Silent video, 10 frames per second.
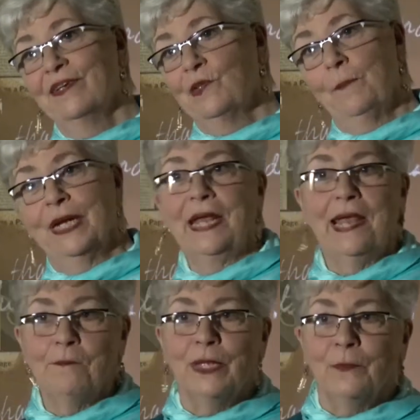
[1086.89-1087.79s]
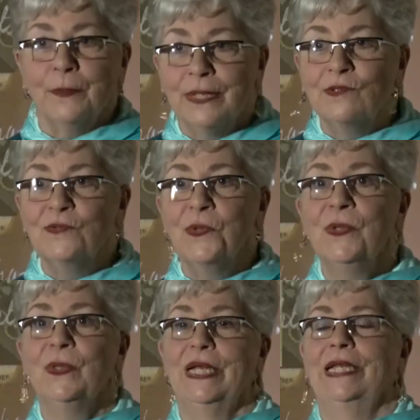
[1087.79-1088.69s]
Somebody gave me a
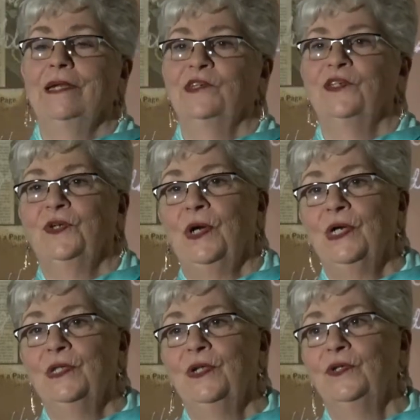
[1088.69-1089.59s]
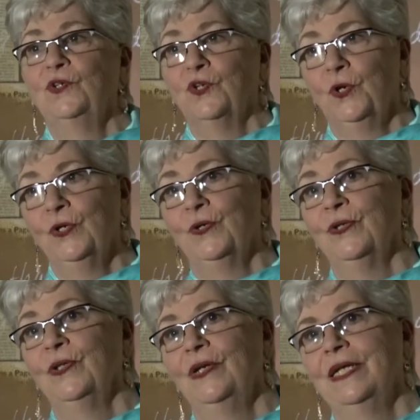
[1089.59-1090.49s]
pencil, and I started a journal